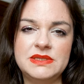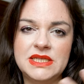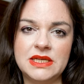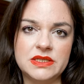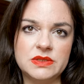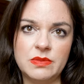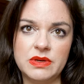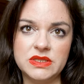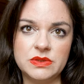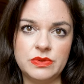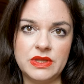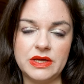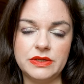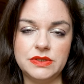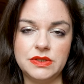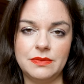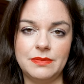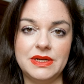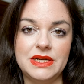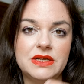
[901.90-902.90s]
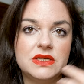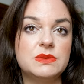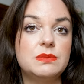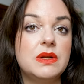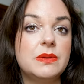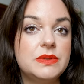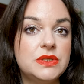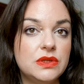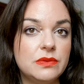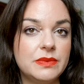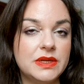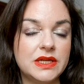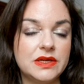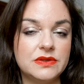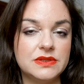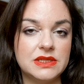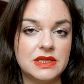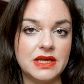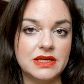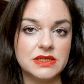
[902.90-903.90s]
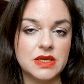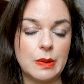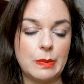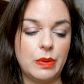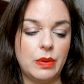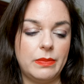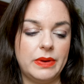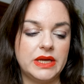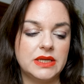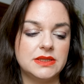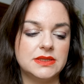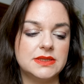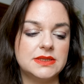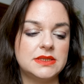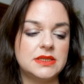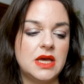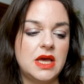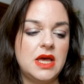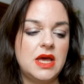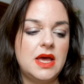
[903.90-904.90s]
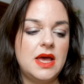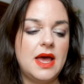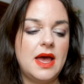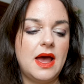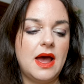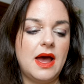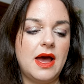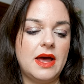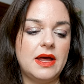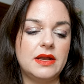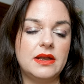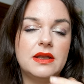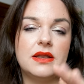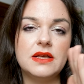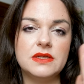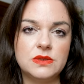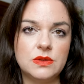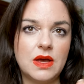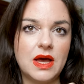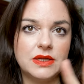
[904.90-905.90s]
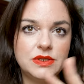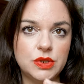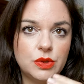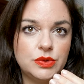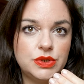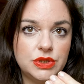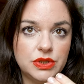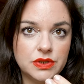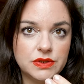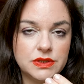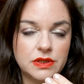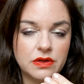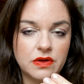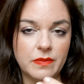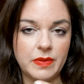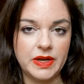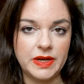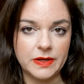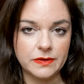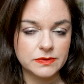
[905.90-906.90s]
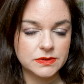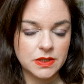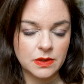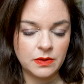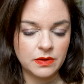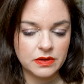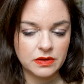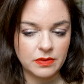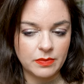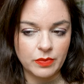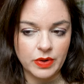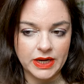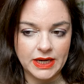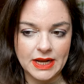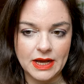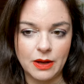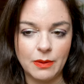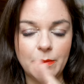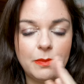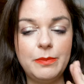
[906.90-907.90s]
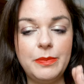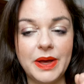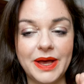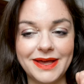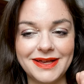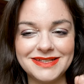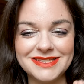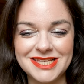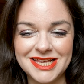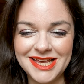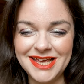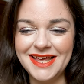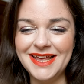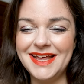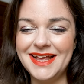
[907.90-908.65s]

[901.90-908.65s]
six months without doing my nails, but I've been doing my nails the last couple of months. And that's, I told you not to look at my nails. Don't look at them right now. But